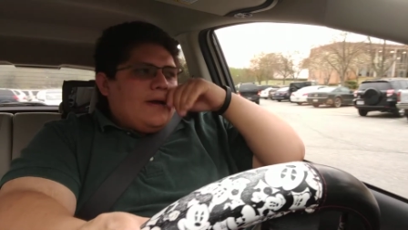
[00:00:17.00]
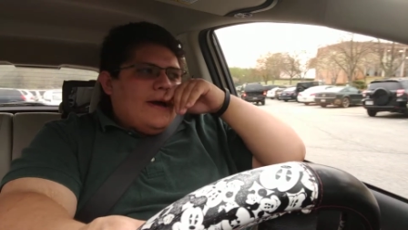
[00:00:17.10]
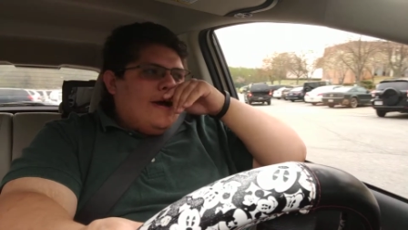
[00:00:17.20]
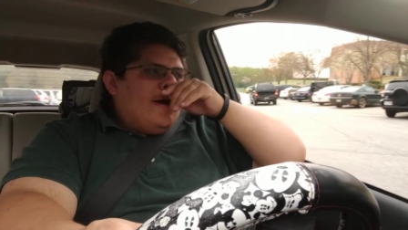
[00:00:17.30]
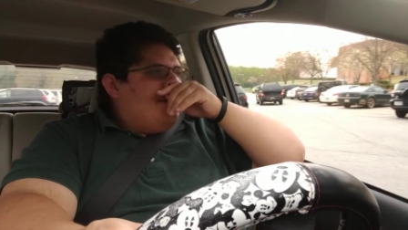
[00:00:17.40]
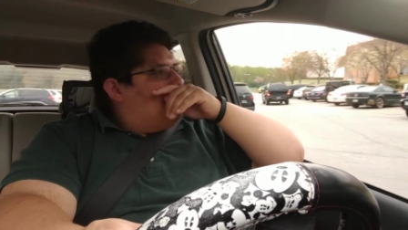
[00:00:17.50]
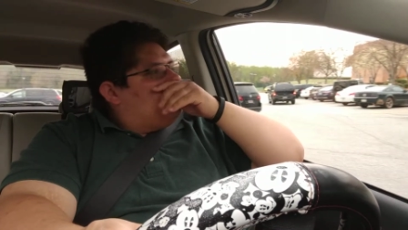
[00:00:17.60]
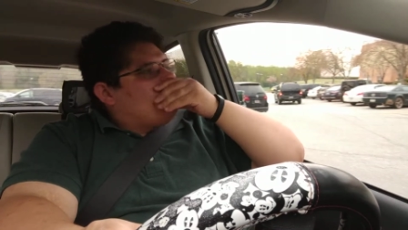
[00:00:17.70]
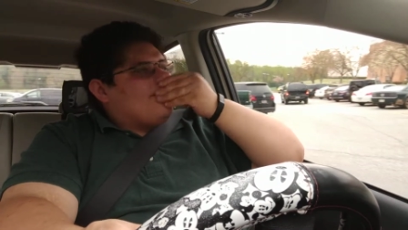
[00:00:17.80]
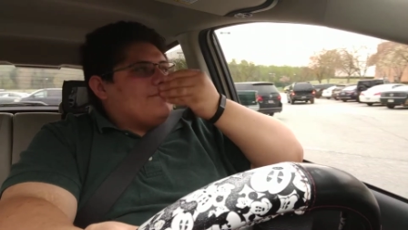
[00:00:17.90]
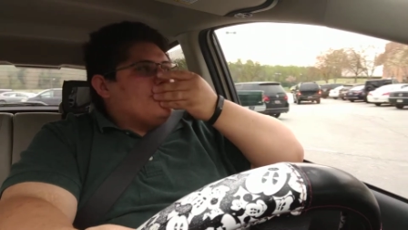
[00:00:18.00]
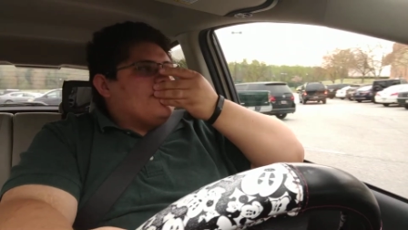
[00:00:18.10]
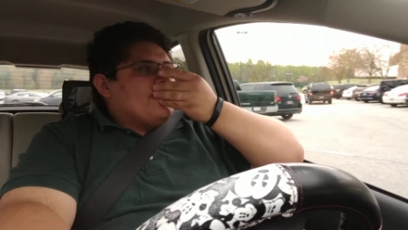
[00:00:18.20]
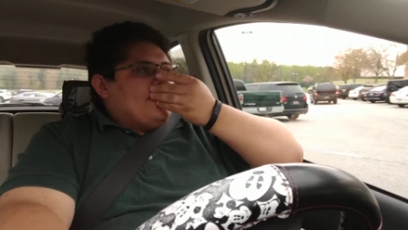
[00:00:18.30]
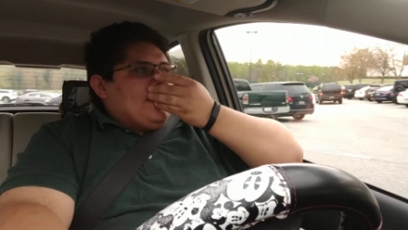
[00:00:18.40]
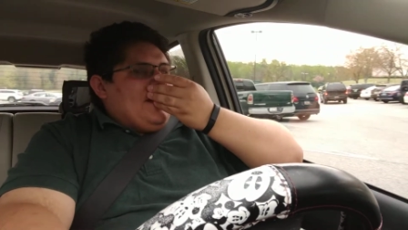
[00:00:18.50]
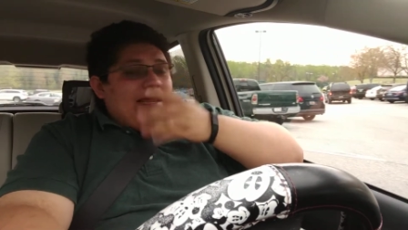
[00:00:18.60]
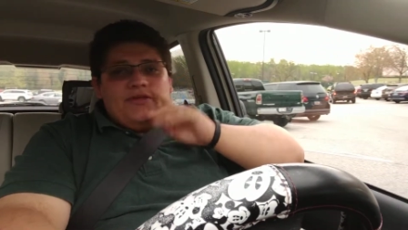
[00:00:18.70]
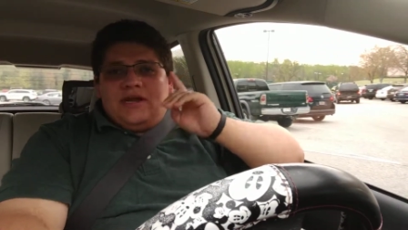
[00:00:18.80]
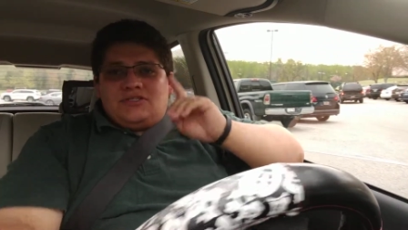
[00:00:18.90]

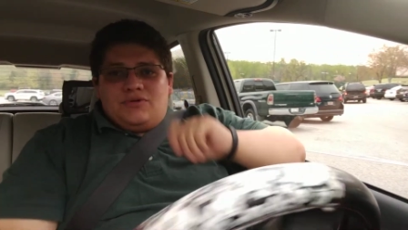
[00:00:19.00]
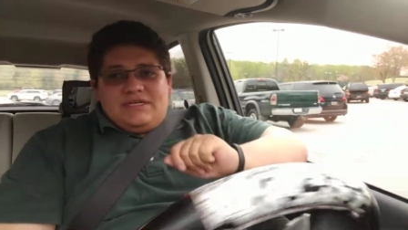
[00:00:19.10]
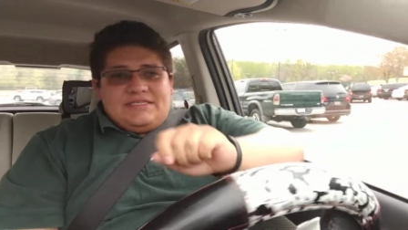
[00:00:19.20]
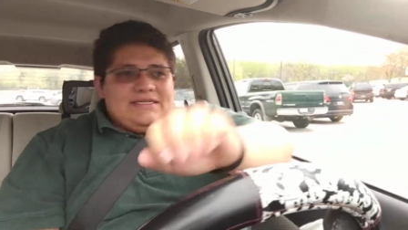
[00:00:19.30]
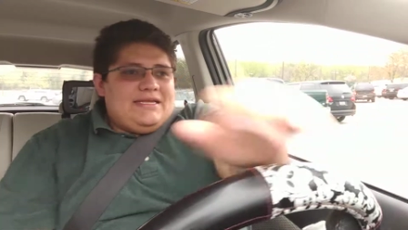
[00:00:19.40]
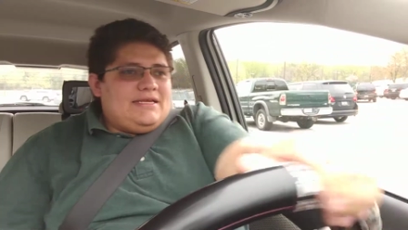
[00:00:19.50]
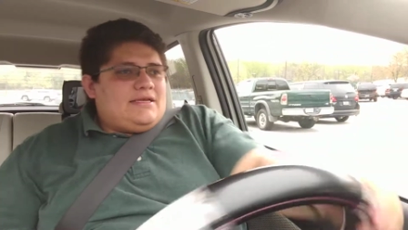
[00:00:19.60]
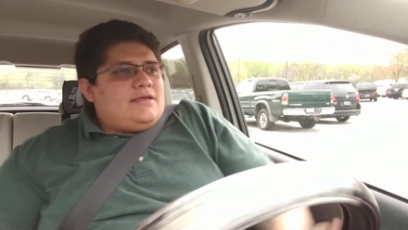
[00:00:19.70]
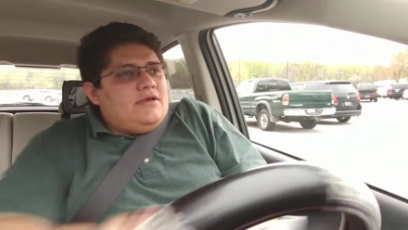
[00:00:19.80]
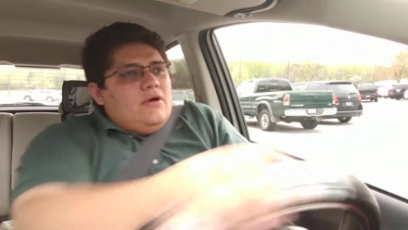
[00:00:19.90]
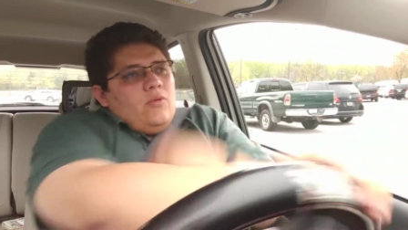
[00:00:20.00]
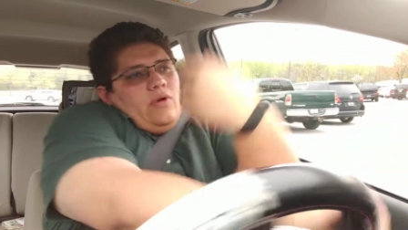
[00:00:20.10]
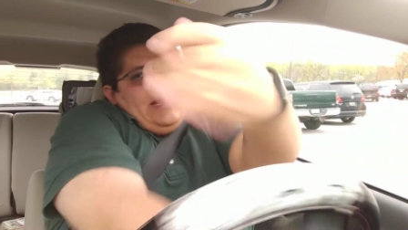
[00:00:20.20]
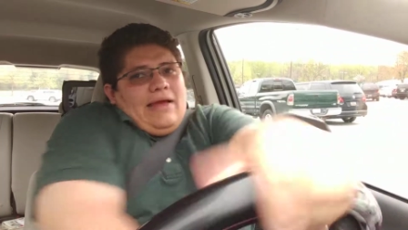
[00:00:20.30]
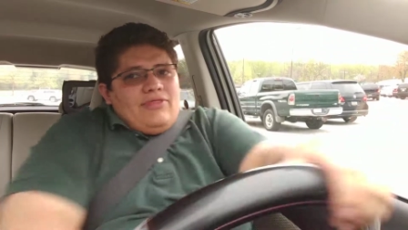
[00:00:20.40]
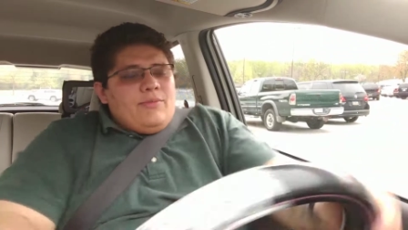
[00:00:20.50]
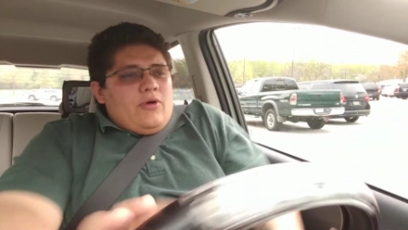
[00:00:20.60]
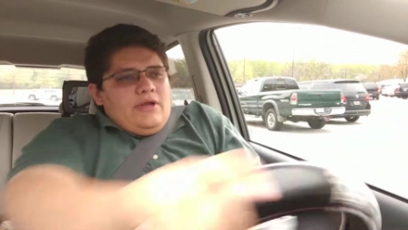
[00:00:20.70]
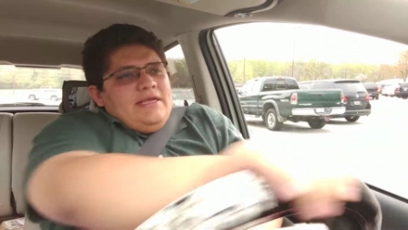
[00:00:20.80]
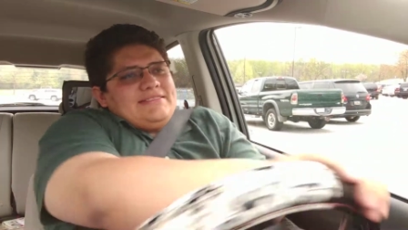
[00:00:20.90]
Another extra reason to work out in the
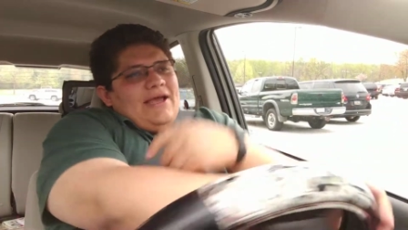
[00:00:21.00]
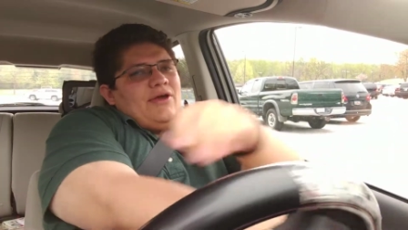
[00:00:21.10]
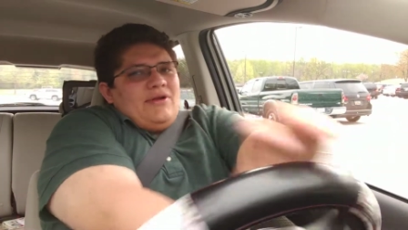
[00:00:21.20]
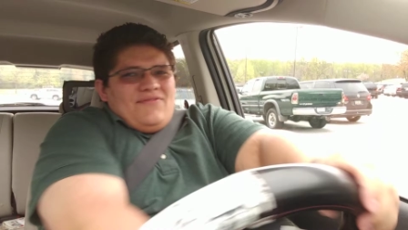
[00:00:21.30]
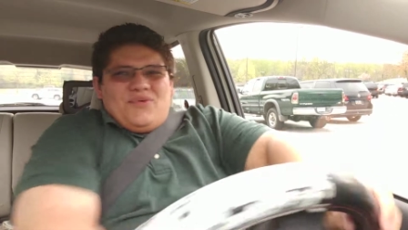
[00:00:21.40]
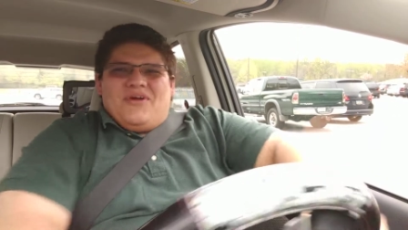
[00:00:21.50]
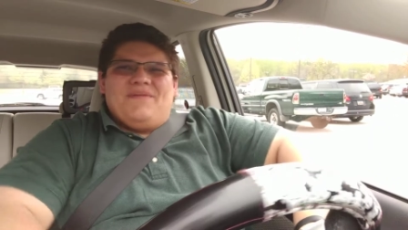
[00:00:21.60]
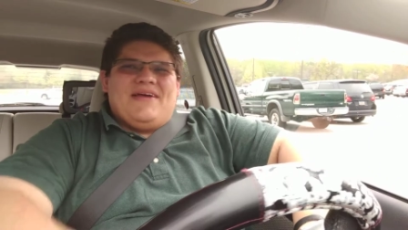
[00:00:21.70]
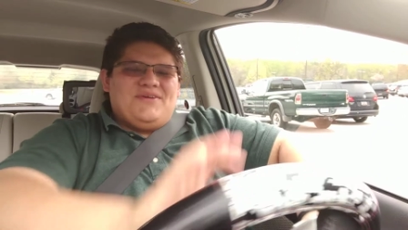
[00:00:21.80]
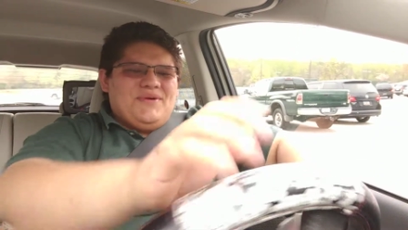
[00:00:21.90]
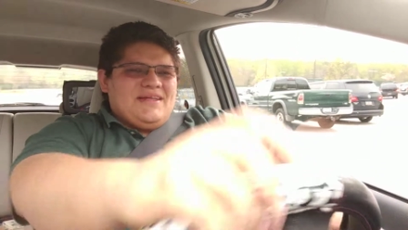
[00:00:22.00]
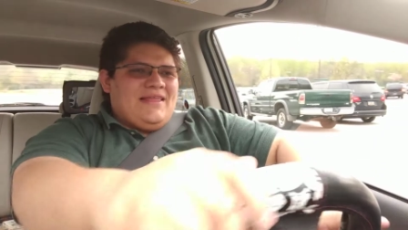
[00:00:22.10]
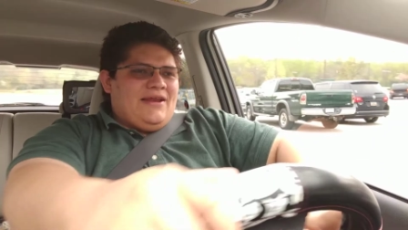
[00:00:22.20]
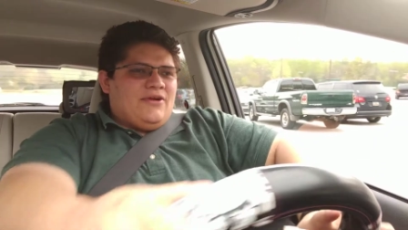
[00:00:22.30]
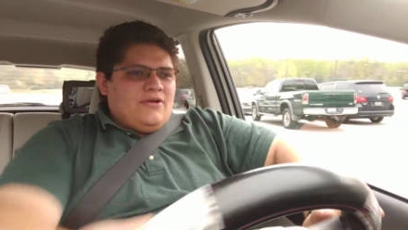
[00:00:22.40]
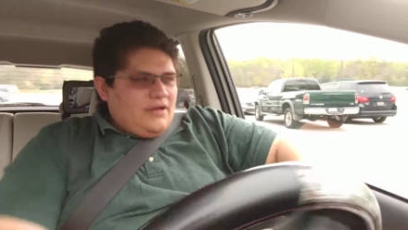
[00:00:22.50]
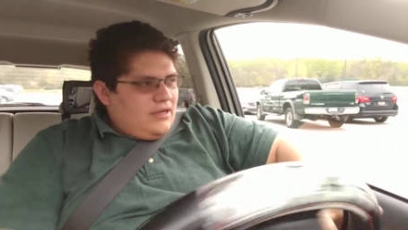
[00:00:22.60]
morning because now I don't have to worry about doing it later.